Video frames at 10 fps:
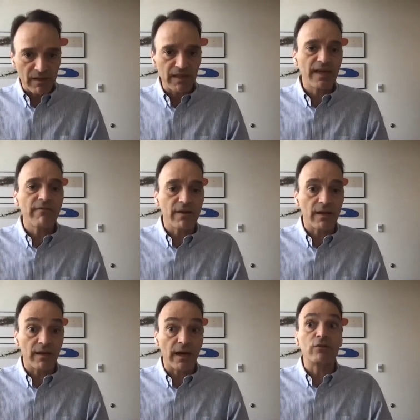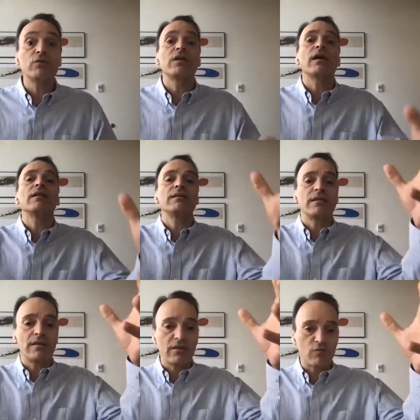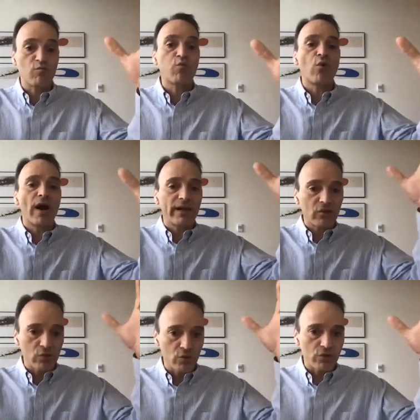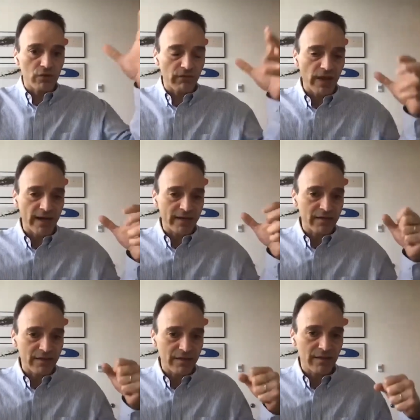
in the evening and you suddenly see this bright source of light,